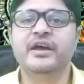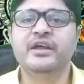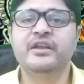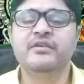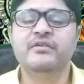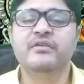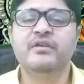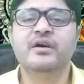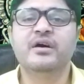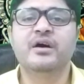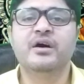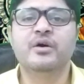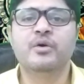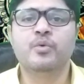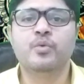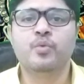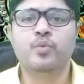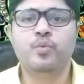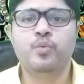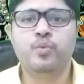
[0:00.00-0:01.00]
in
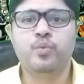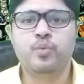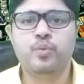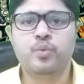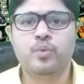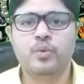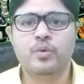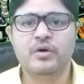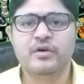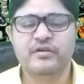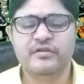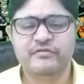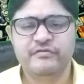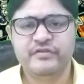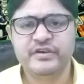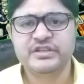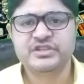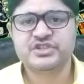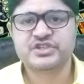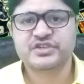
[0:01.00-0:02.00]
which